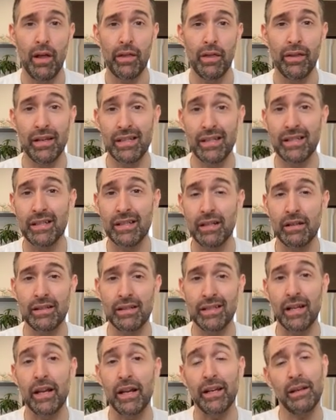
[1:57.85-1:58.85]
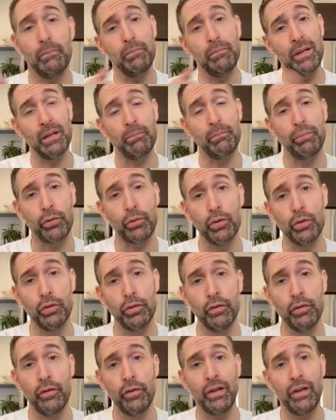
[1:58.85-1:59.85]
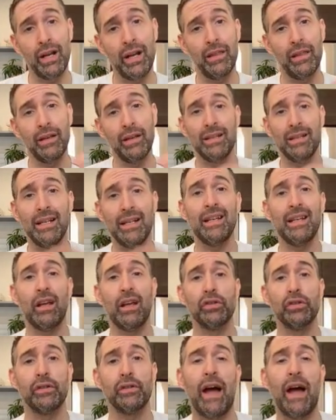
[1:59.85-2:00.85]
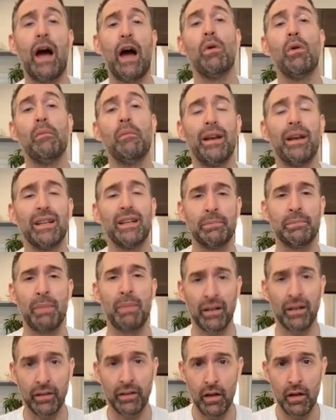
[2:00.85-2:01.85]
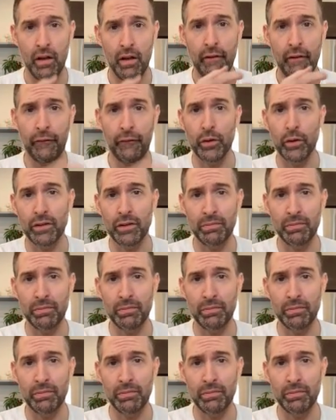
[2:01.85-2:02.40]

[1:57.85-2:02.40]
this site can be improved and the details of how we might expect for it to be